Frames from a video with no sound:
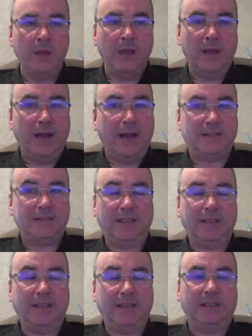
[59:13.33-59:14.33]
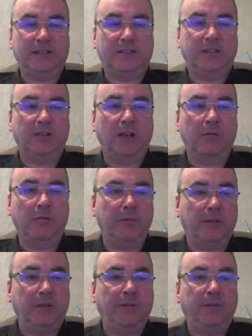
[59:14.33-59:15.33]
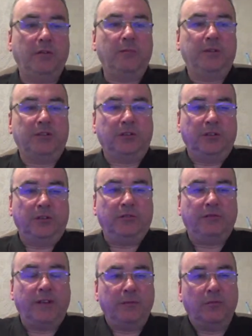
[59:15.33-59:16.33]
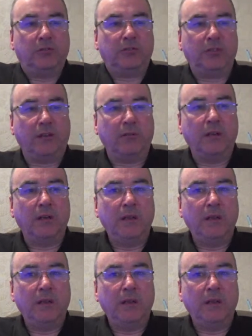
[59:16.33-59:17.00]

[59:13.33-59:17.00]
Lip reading: I actually think it's still going, but the forum isn't used very much now.